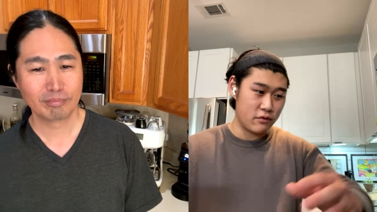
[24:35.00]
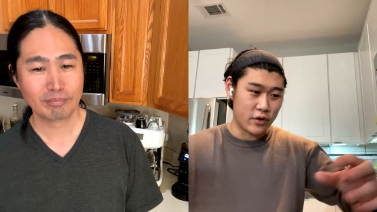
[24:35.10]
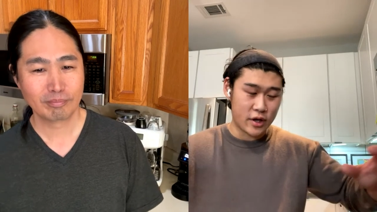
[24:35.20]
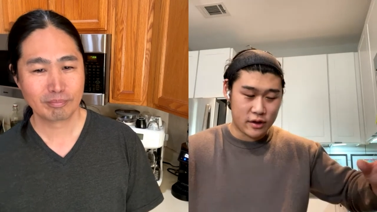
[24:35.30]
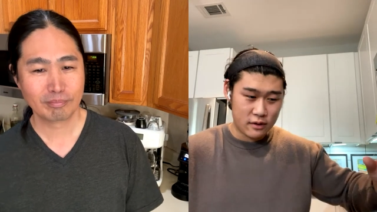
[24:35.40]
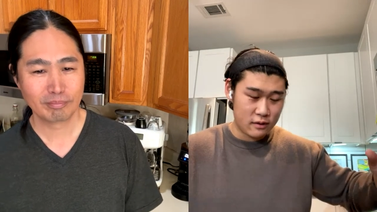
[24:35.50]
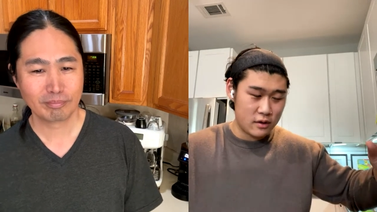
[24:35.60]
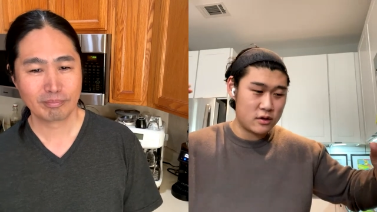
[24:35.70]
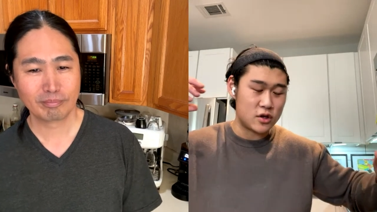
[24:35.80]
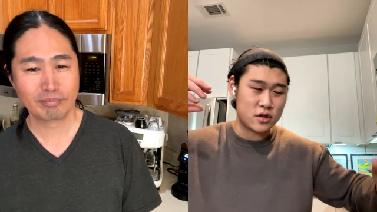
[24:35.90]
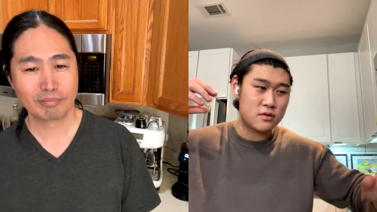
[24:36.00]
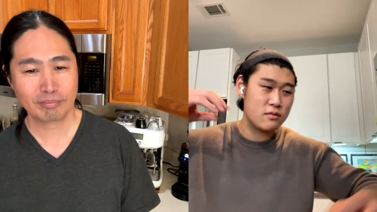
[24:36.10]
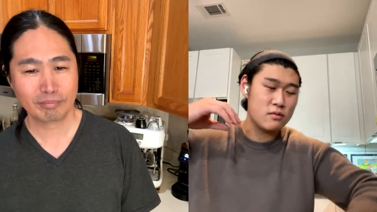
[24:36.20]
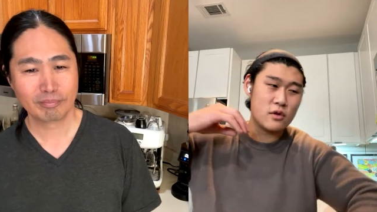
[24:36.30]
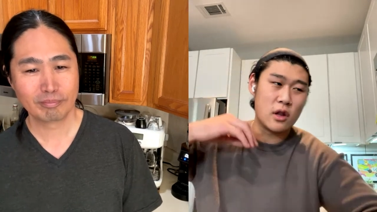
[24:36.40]
Speaker 1: with just
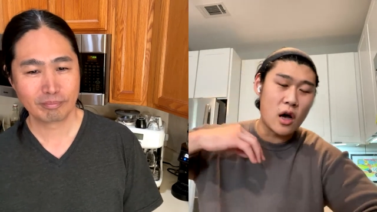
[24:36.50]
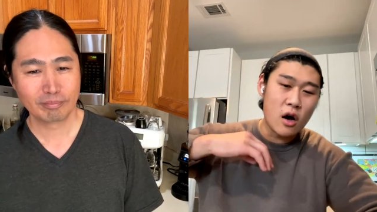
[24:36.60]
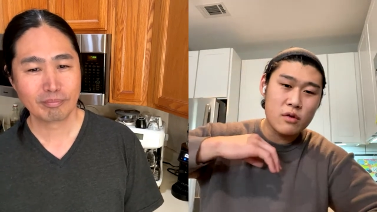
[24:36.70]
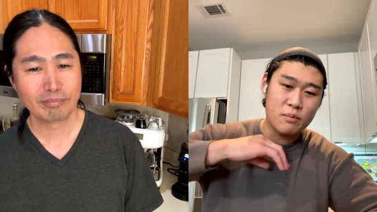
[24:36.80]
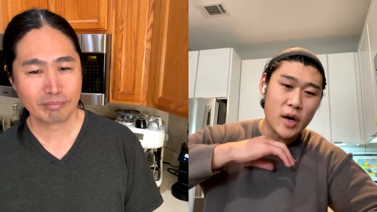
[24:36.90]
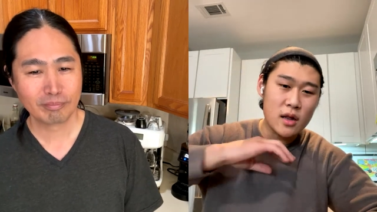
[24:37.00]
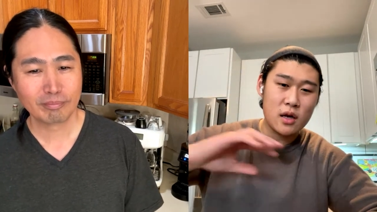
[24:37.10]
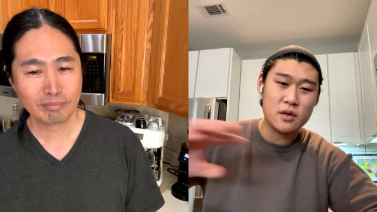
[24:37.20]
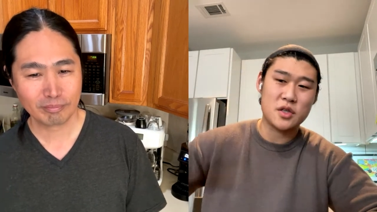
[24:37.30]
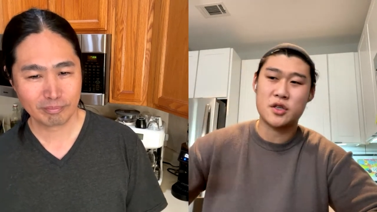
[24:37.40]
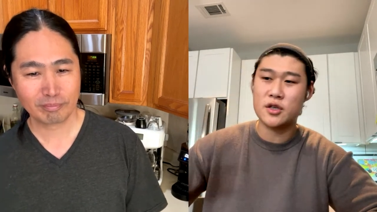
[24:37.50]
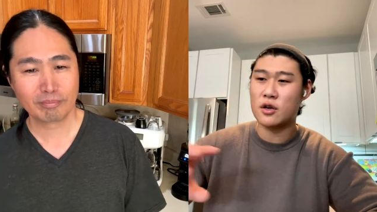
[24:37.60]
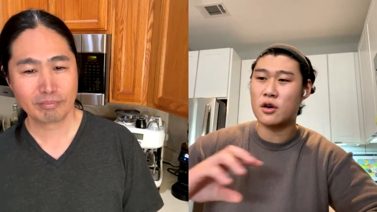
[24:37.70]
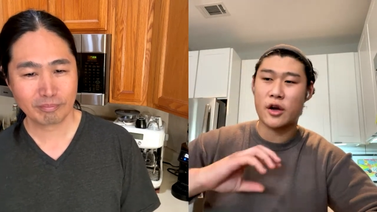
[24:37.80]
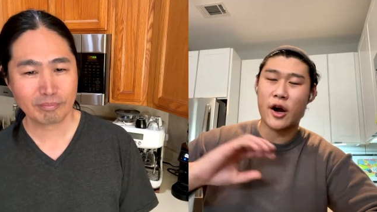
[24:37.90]
load buttloads of
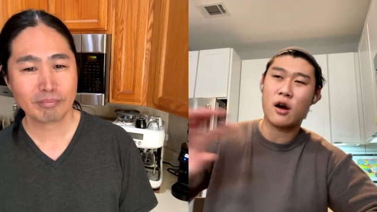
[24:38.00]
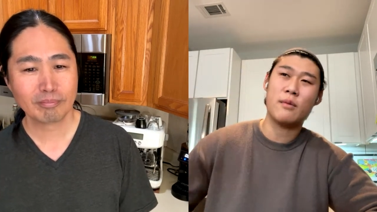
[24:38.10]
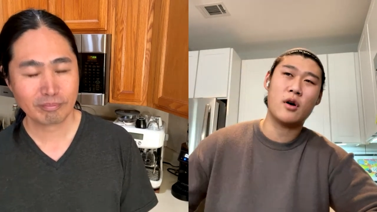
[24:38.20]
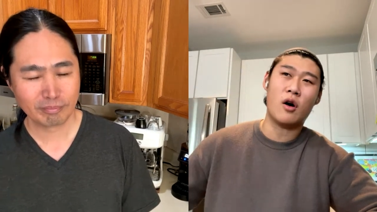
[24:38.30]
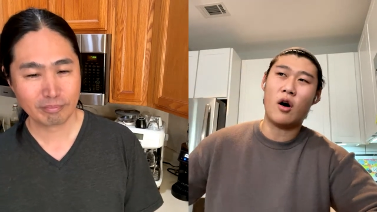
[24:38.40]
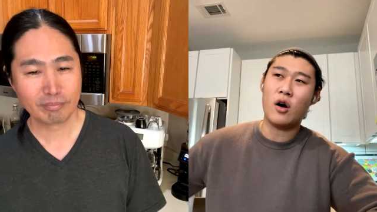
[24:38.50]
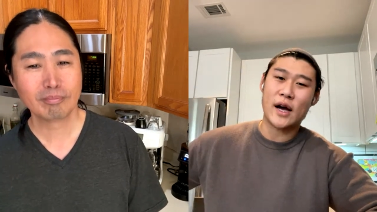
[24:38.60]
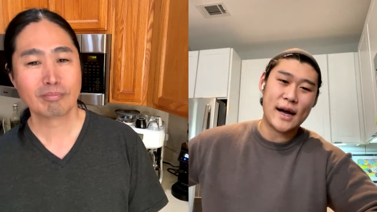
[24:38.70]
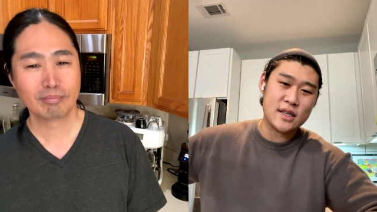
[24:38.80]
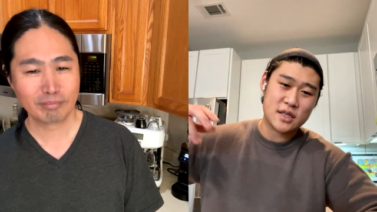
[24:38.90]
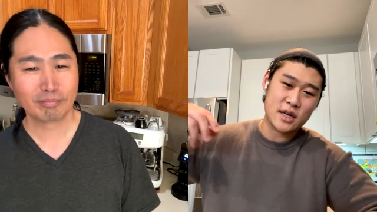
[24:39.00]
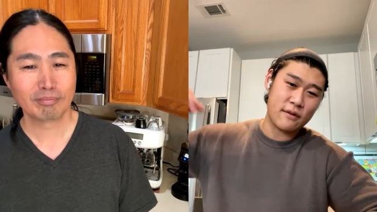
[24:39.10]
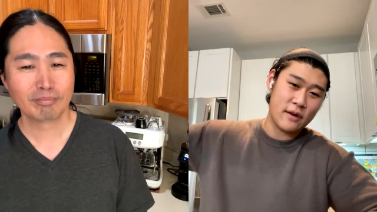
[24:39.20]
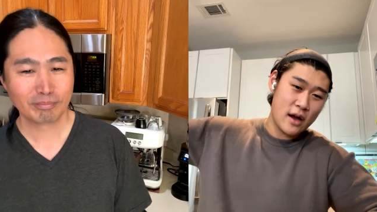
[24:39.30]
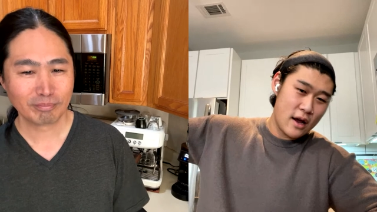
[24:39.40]
sugar, caramel, all kinds of
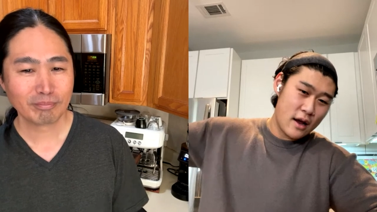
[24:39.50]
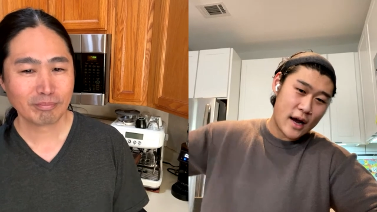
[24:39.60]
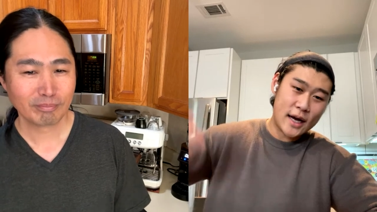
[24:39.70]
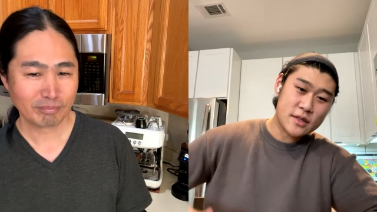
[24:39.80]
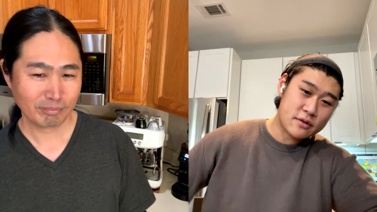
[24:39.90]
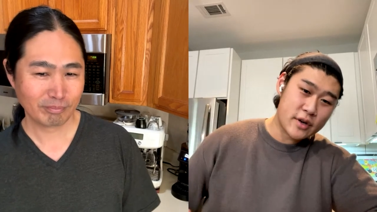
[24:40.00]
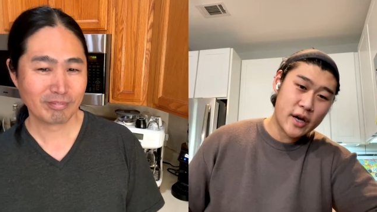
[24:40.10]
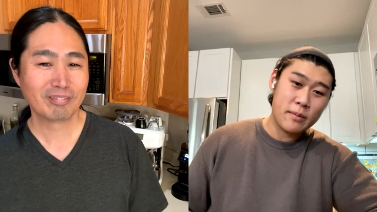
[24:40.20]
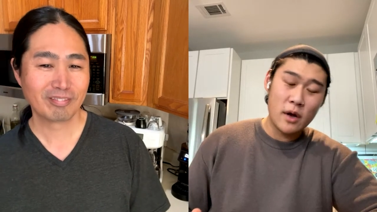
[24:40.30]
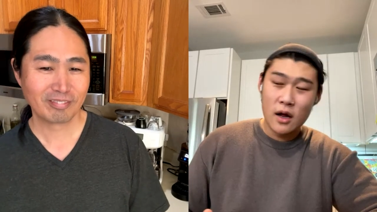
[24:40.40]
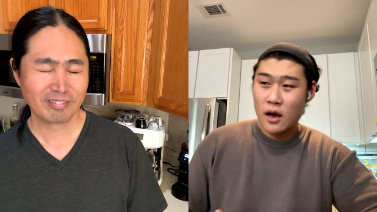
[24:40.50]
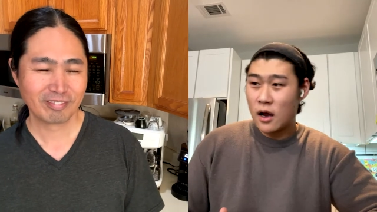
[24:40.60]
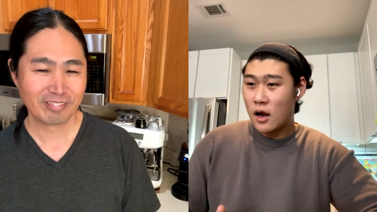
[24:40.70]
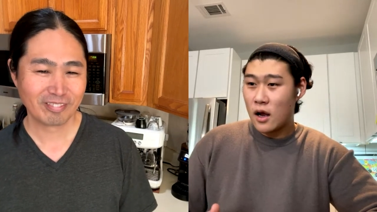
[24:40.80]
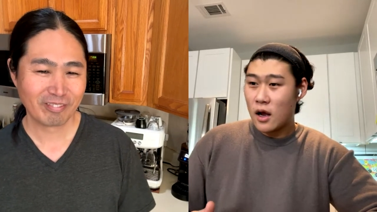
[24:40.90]
stuff, ice cream,
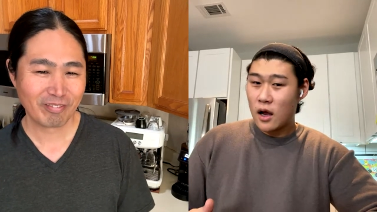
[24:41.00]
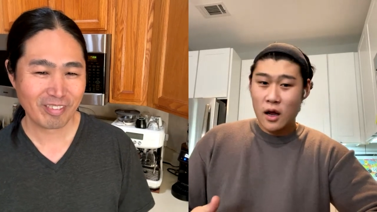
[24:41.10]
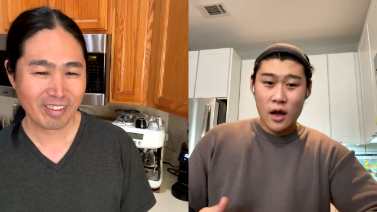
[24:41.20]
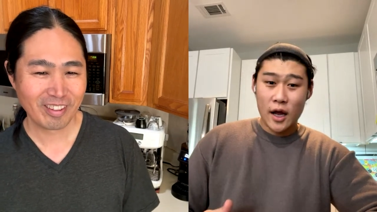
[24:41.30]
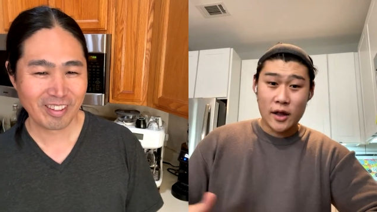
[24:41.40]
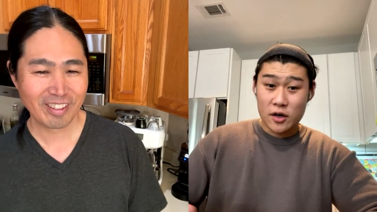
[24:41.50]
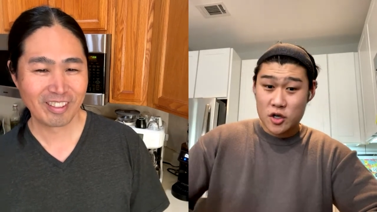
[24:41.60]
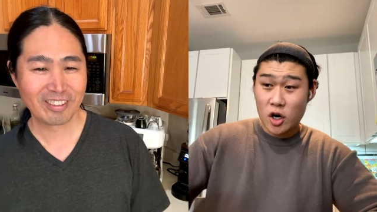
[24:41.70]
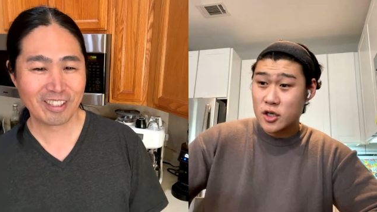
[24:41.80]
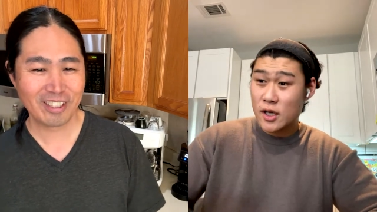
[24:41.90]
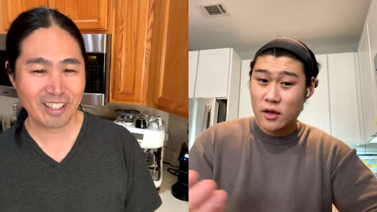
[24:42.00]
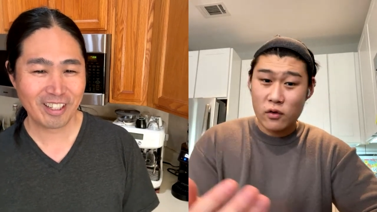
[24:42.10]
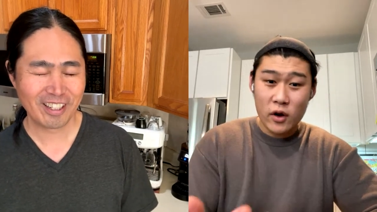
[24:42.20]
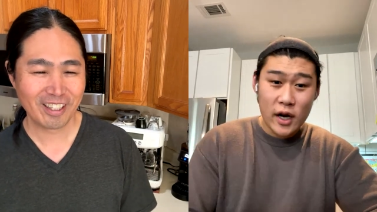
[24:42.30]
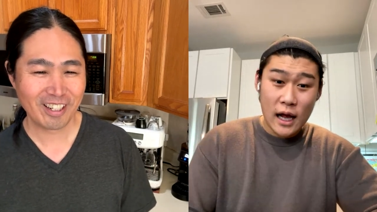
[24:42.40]
and they're charging like
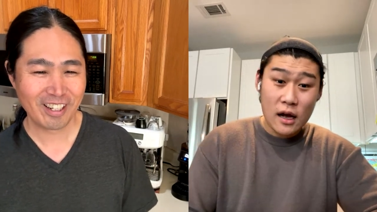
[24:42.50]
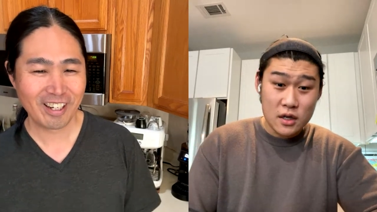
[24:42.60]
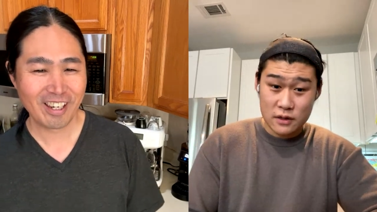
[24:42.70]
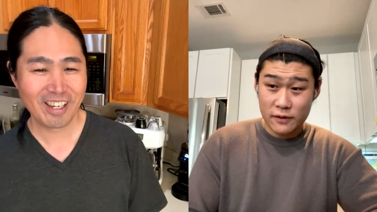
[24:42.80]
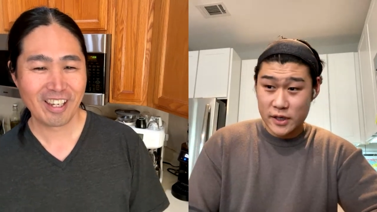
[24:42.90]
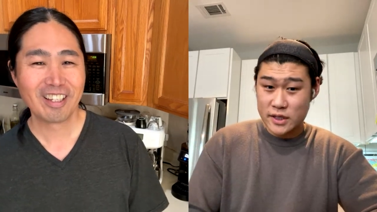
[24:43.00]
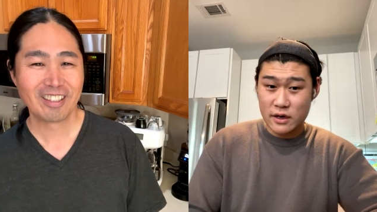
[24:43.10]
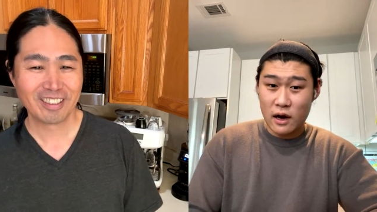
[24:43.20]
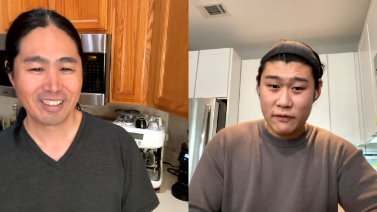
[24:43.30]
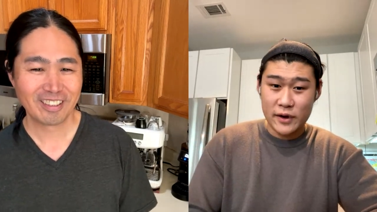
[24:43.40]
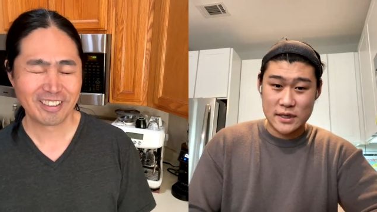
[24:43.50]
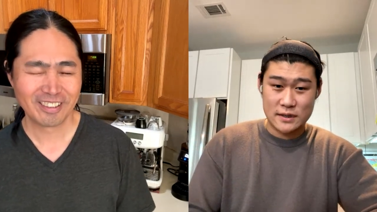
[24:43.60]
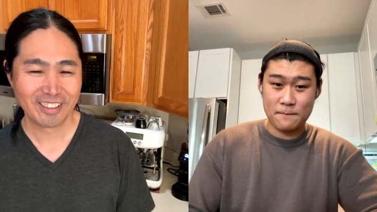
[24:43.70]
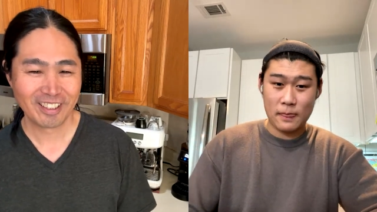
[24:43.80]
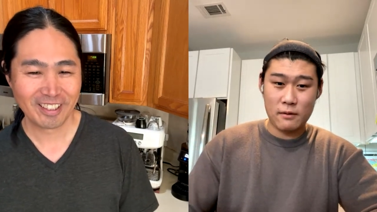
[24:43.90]
twenty dollars for these
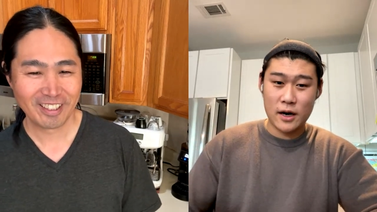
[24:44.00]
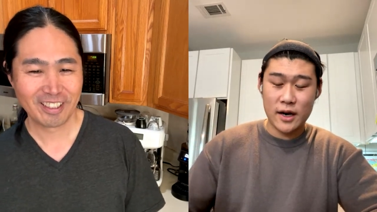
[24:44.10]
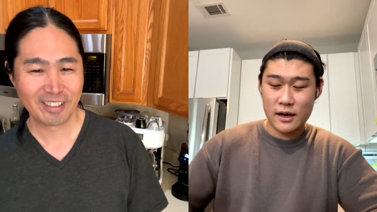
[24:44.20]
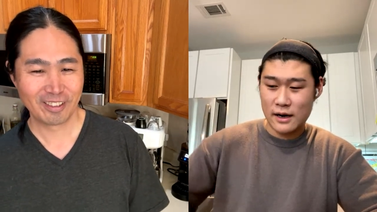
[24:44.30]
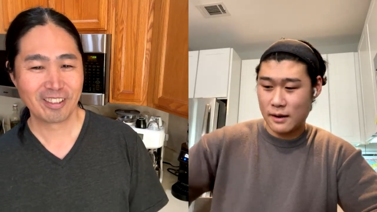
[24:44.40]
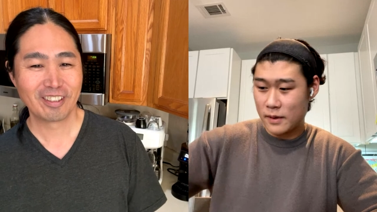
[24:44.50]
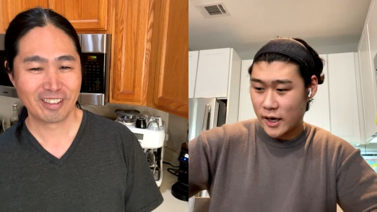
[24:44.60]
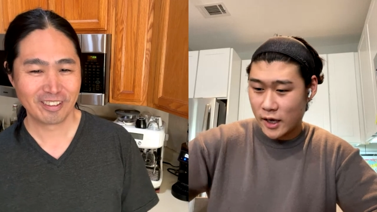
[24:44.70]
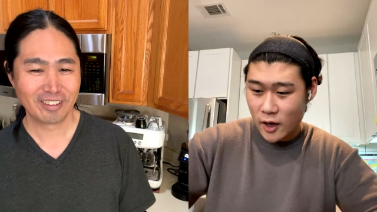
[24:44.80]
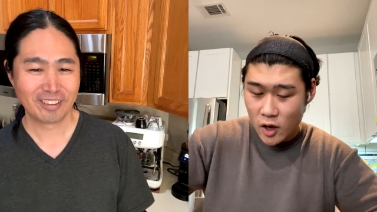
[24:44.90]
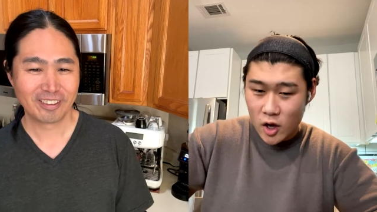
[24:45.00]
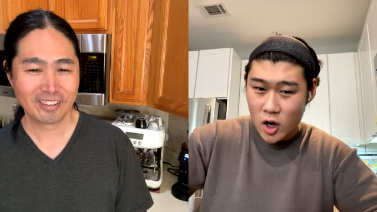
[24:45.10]
coffees, right? And I'm like,